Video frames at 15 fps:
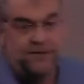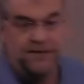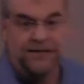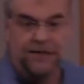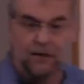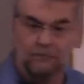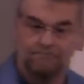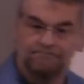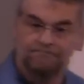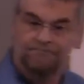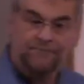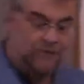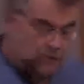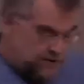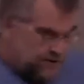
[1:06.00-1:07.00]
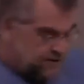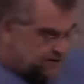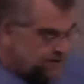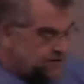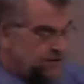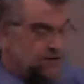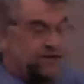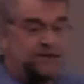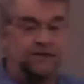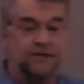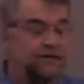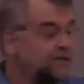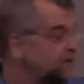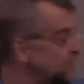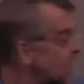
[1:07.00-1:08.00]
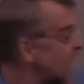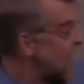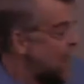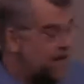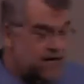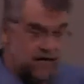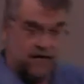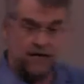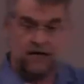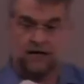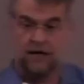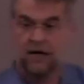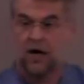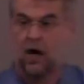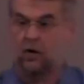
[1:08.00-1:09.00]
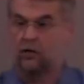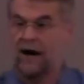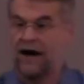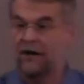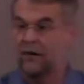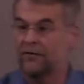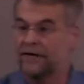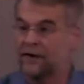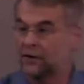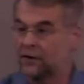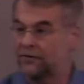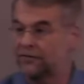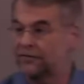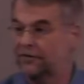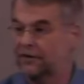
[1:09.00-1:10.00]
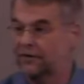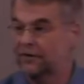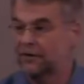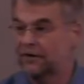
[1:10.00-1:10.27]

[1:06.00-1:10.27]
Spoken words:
this is the big deal. What this is this is the sky around the Earth.